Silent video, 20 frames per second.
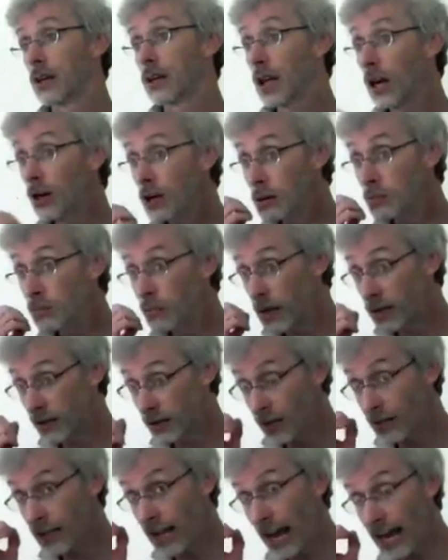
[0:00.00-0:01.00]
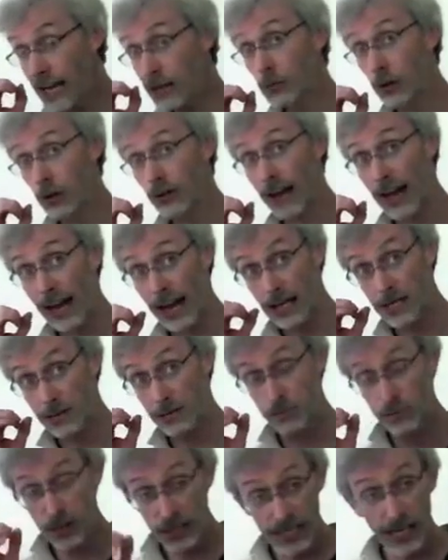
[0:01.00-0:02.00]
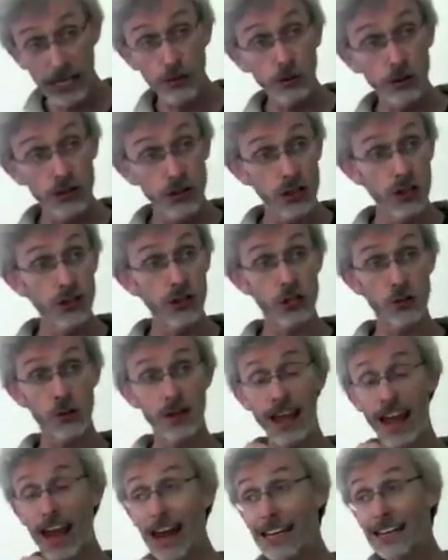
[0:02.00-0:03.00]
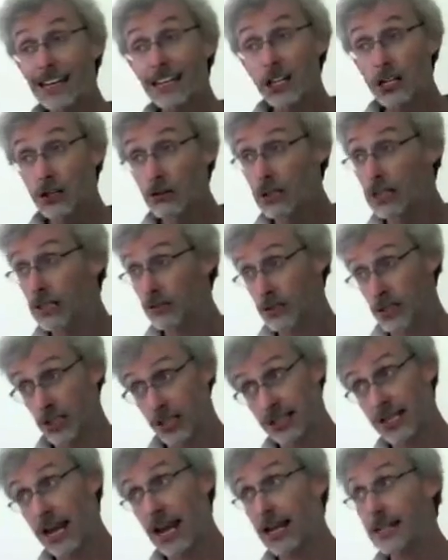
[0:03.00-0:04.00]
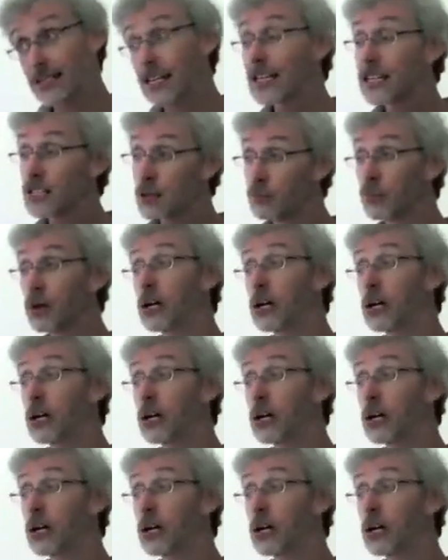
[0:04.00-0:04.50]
The only animal that has been able to do this with any degree of success is a